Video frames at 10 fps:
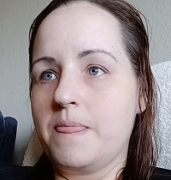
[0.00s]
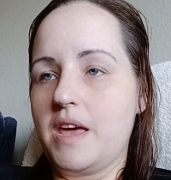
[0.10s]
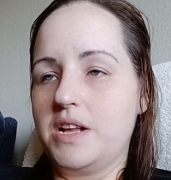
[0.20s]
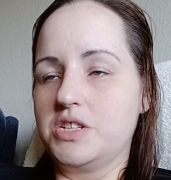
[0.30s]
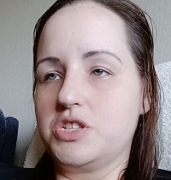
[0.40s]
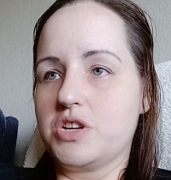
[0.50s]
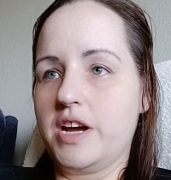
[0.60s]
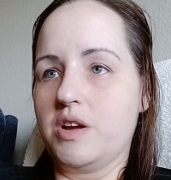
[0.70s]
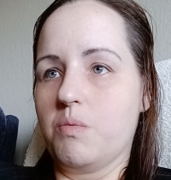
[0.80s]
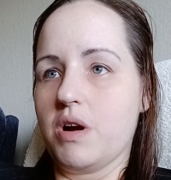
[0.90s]
and just
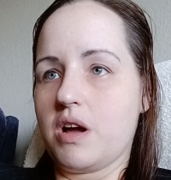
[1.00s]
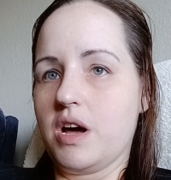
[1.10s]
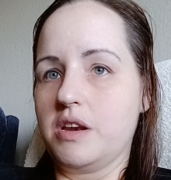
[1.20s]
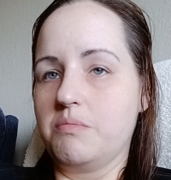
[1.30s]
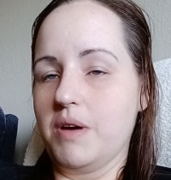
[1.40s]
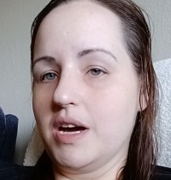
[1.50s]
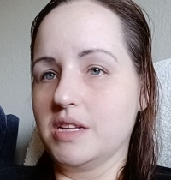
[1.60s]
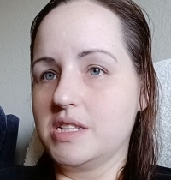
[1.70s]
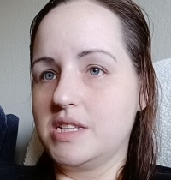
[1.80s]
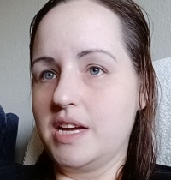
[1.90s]
trying to work on
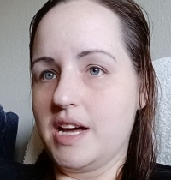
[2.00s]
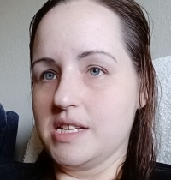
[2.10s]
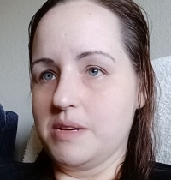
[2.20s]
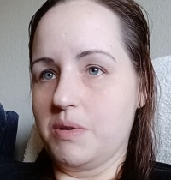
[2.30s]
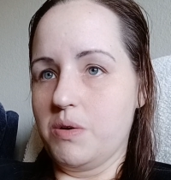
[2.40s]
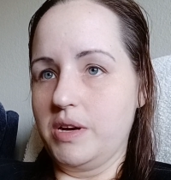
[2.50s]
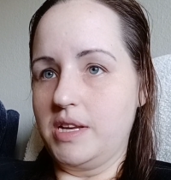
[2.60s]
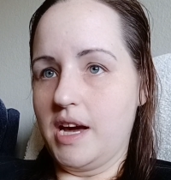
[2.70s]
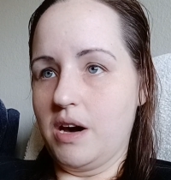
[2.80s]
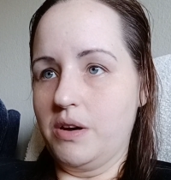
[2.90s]
balancing as I'm going
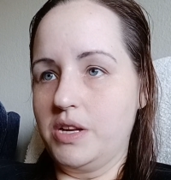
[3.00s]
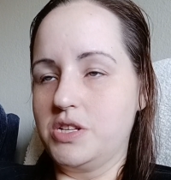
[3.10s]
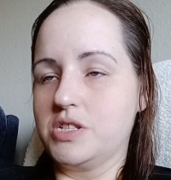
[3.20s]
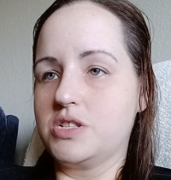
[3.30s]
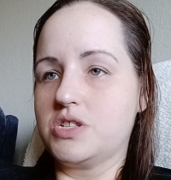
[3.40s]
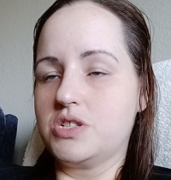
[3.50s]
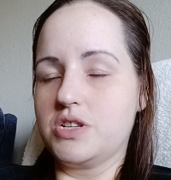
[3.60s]
down and just